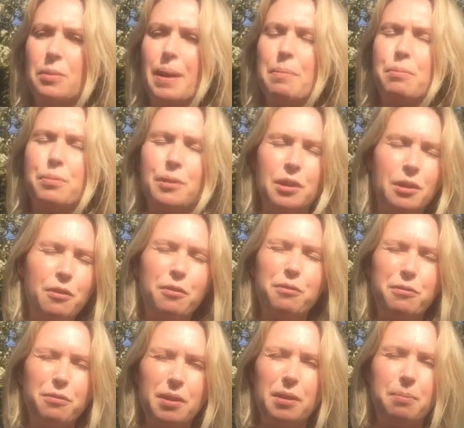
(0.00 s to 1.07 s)
improve
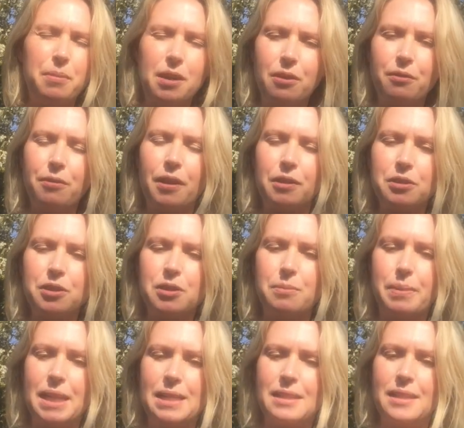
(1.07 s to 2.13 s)
immune function
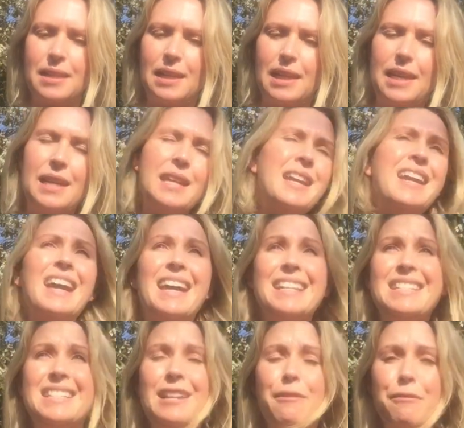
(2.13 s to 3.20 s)
basically. A
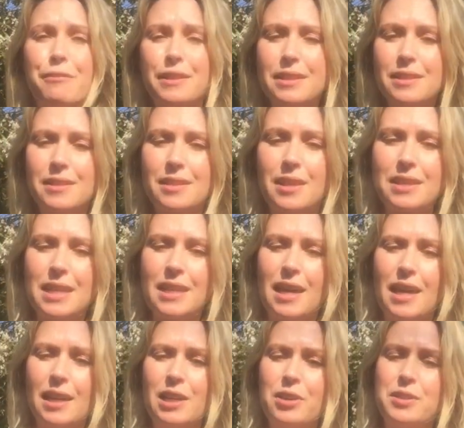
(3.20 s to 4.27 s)
different study that
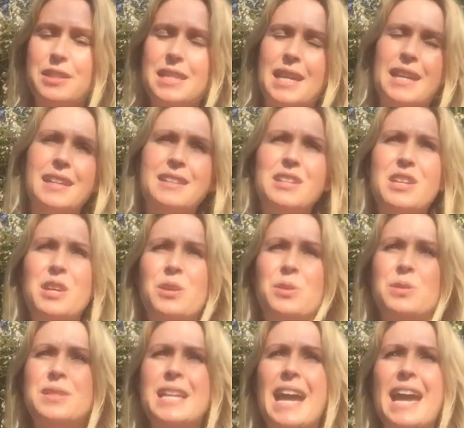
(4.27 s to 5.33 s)
I looked at
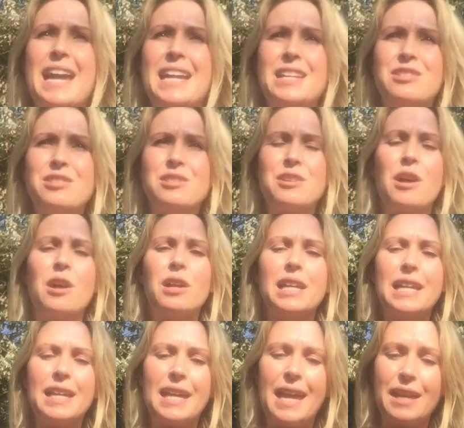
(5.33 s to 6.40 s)
used aged
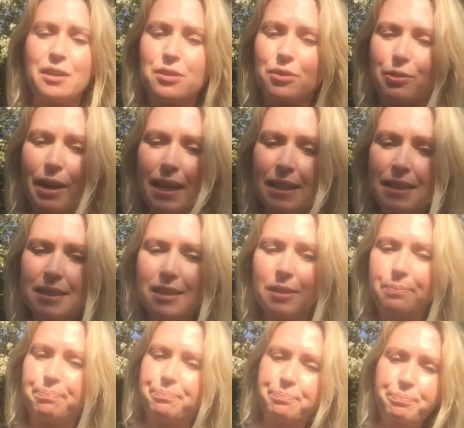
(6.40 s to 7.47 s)
garlic extract,
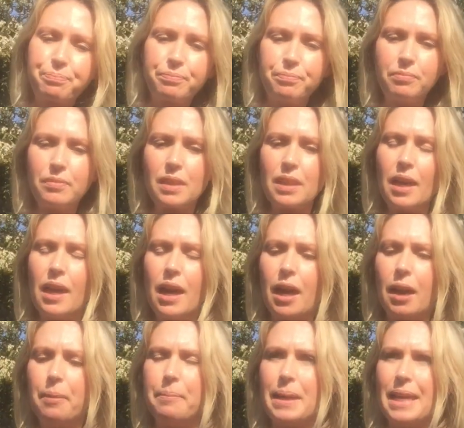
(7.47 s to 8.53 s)

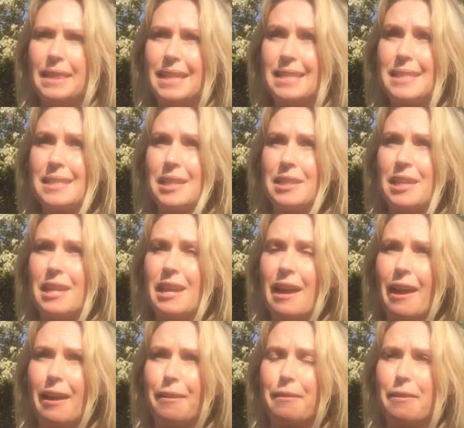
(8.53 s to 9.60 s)
and this study
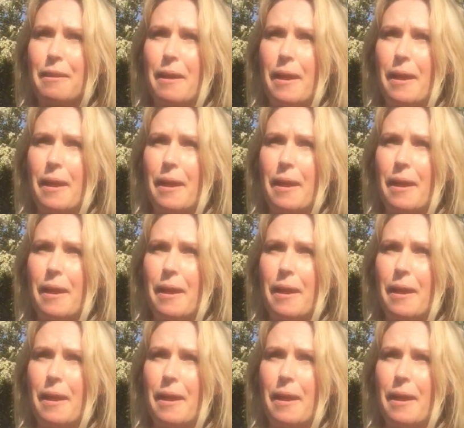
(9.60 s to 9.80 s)
had